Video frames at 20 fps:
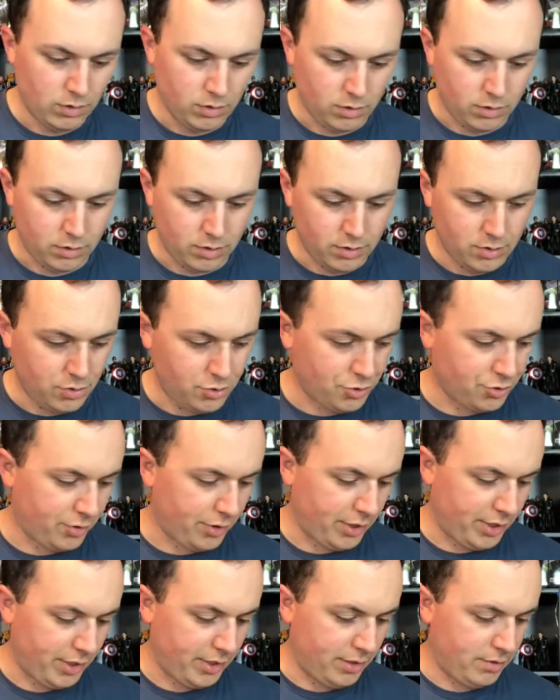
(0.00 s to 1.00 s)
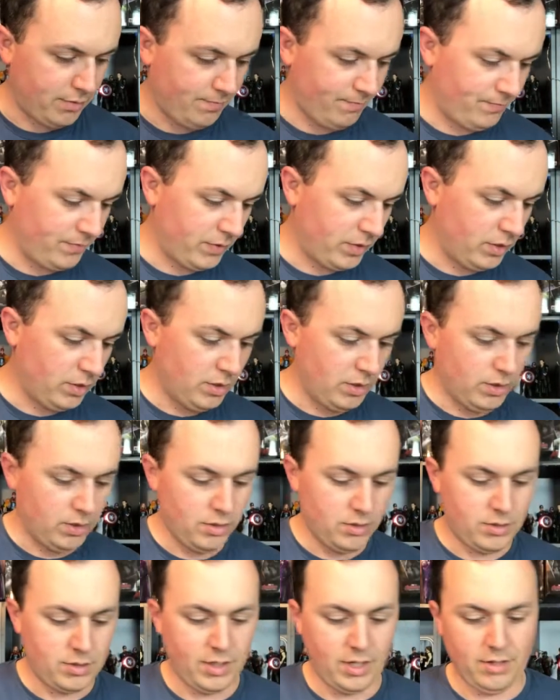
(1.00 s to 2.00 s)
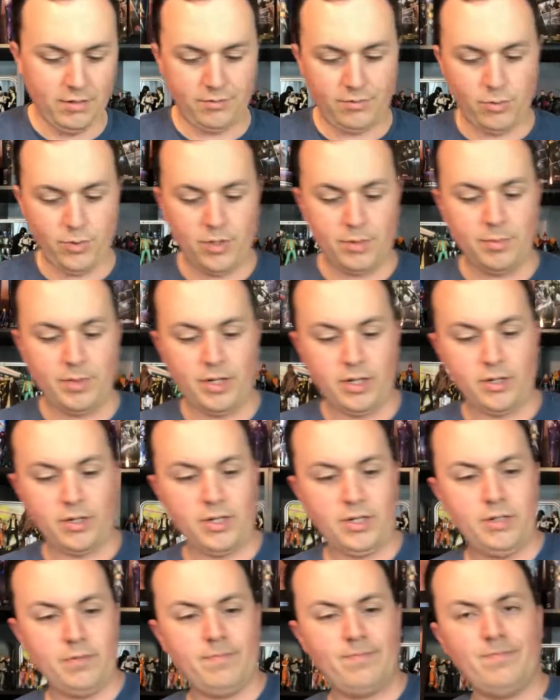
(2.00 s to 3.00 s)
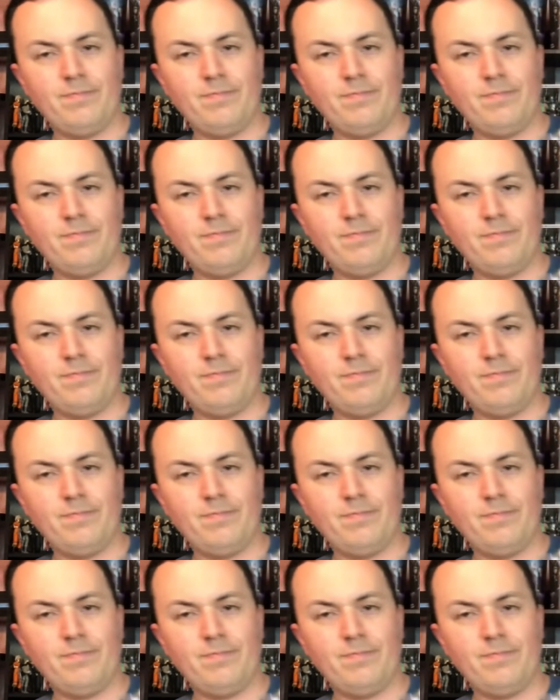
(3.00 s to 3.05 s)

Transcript: in this trade Typhoid Mary.